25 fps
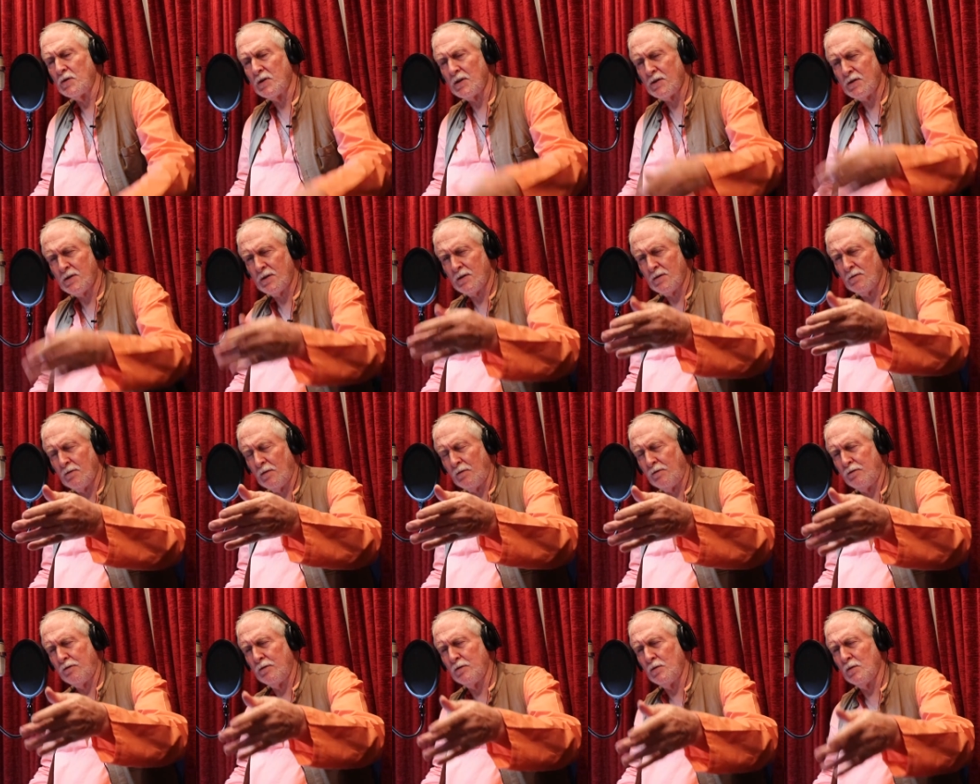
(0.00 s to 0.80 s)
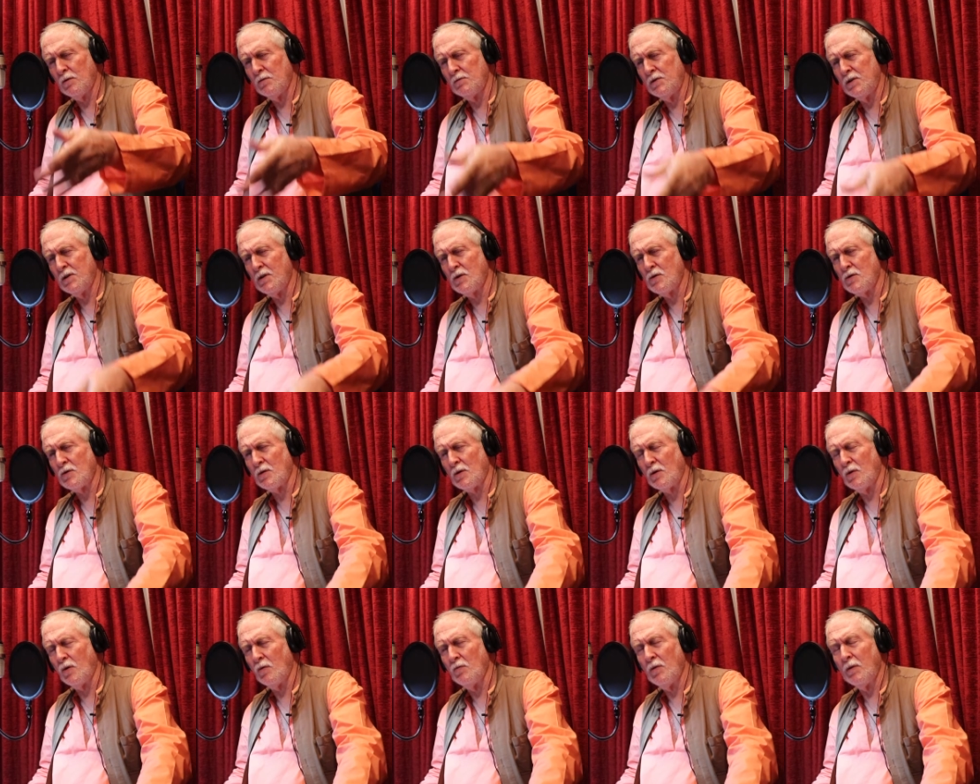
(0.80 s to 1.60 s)
Just a few years
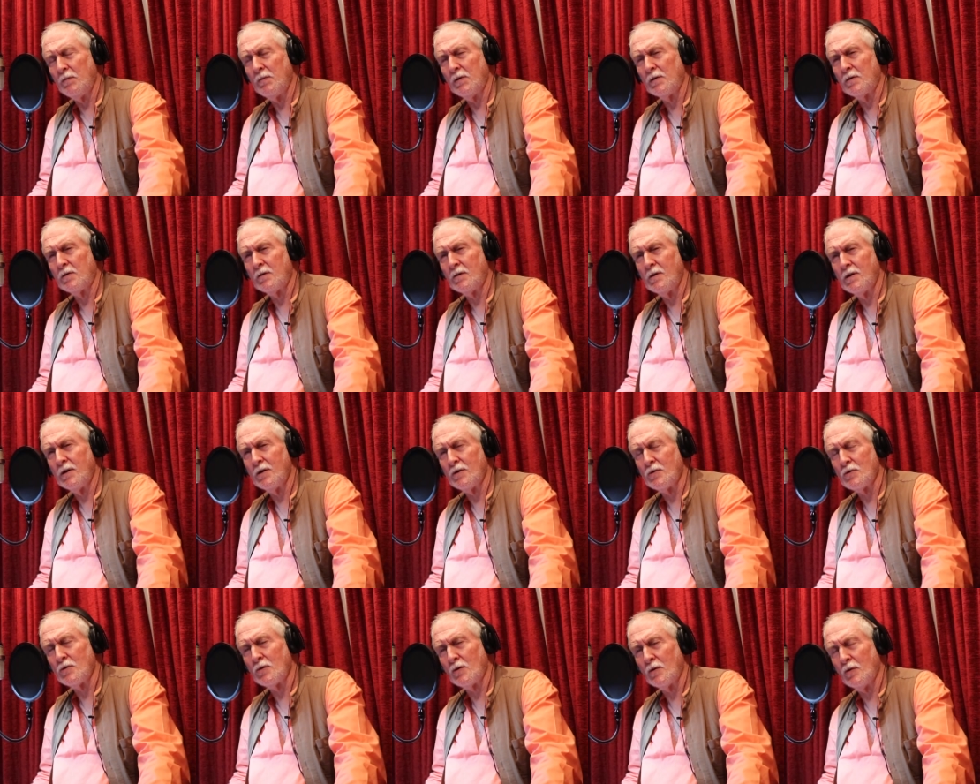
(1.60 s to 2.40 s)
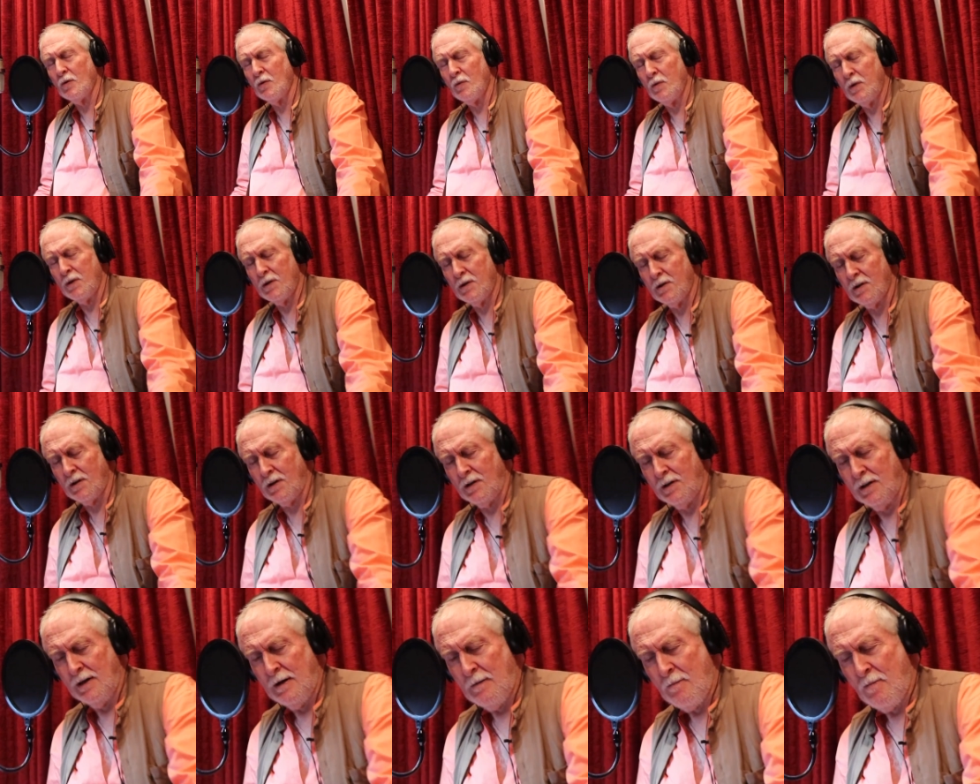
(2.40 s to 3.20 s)
ago, maybe 3 years ago, we did
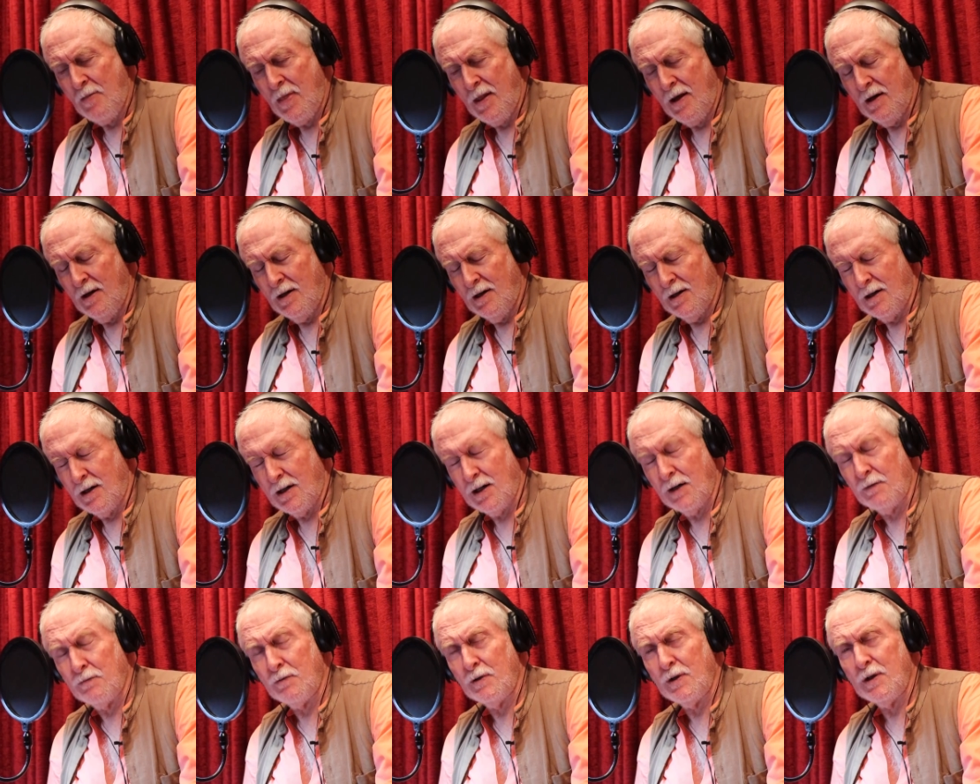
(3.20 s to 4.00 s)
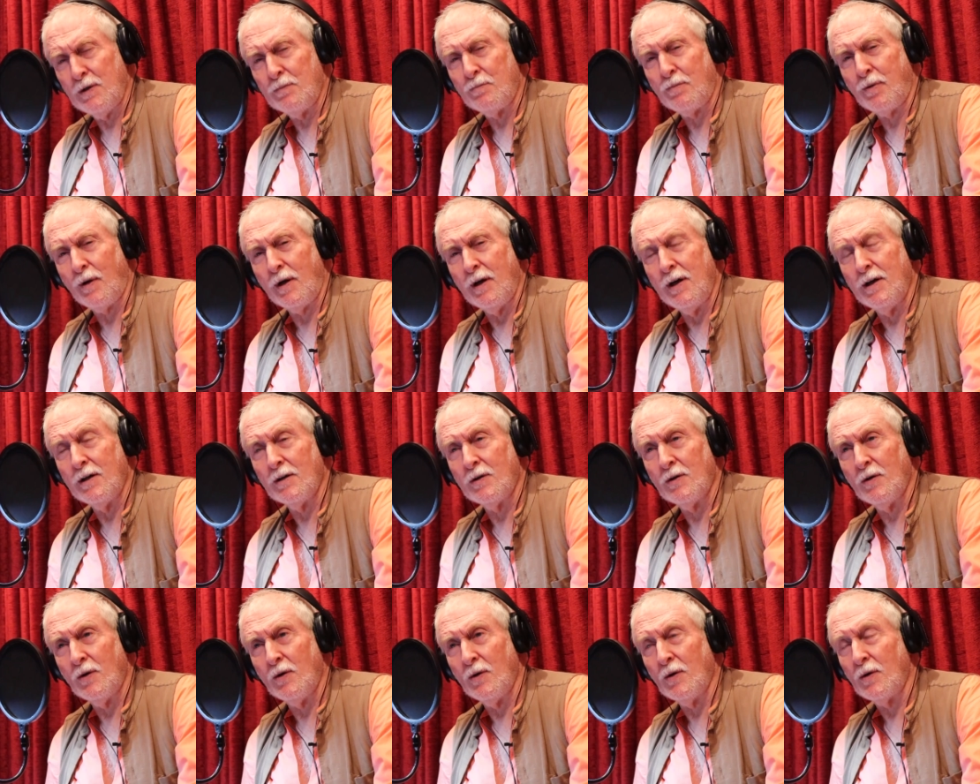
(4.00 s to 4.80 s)
a lovely play
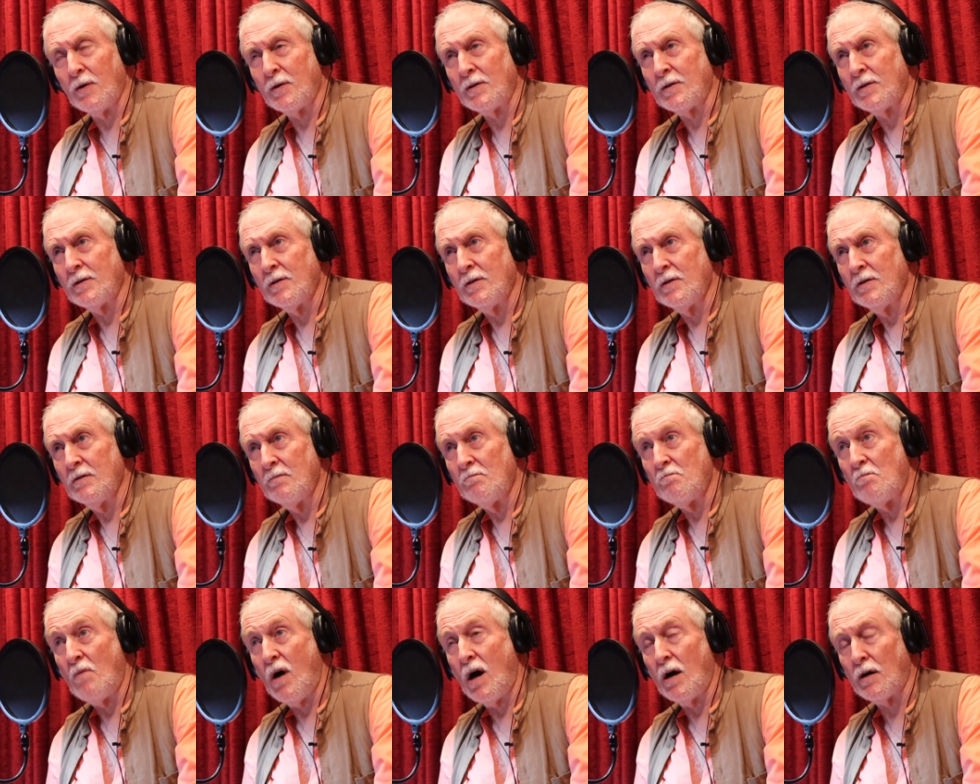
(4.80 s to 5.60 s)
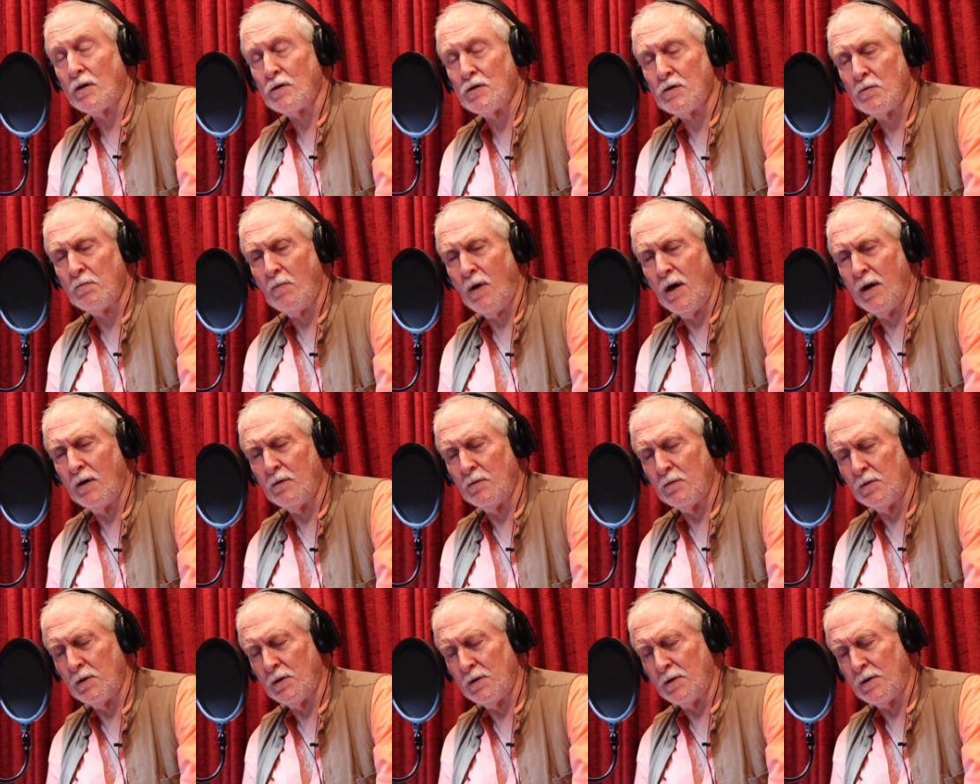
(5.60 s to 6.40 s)
called Marks My
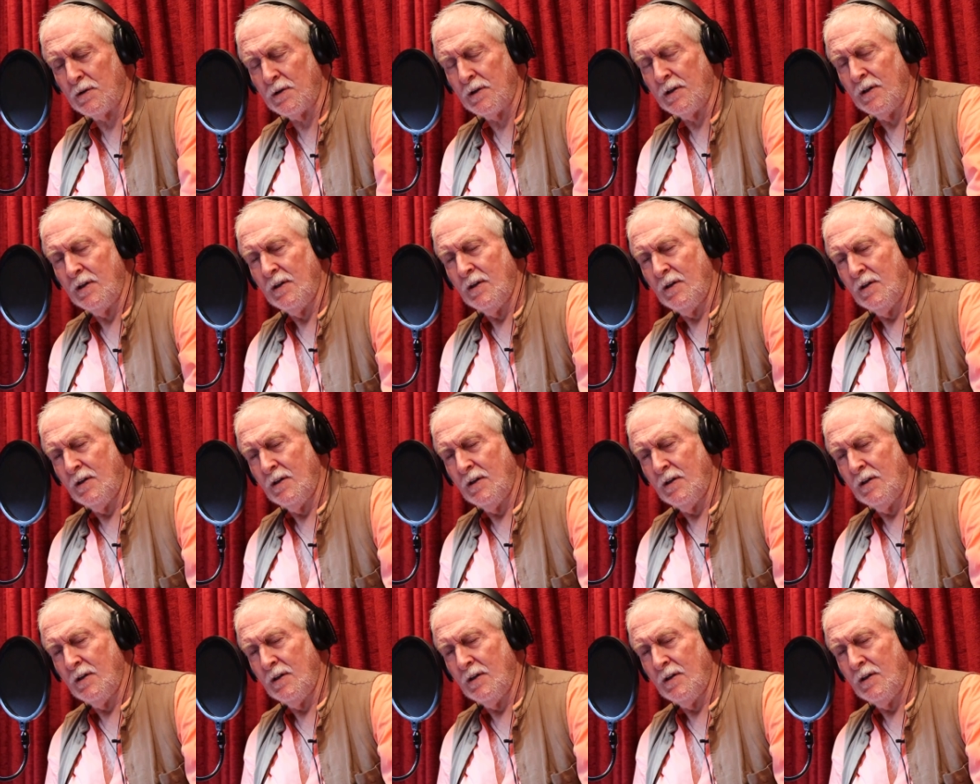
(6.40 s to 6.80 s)
Word,